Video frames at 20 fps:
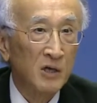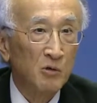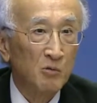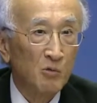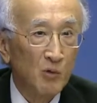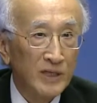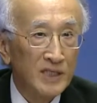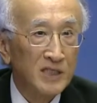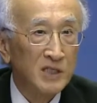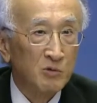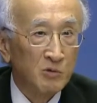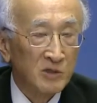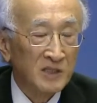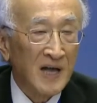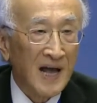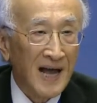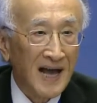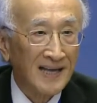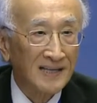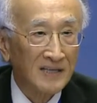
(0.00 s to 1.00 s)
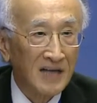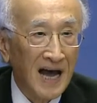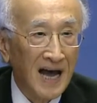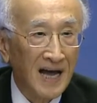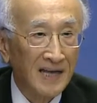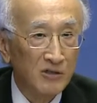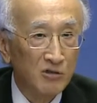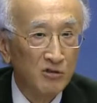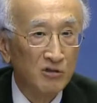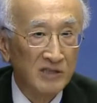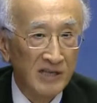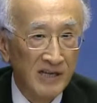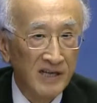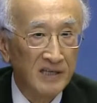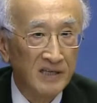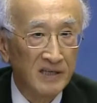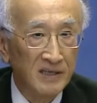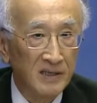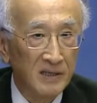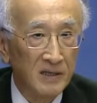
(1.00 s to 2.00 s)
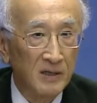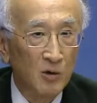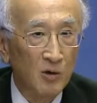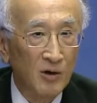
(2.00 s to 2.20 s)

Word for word: Which side are you taking,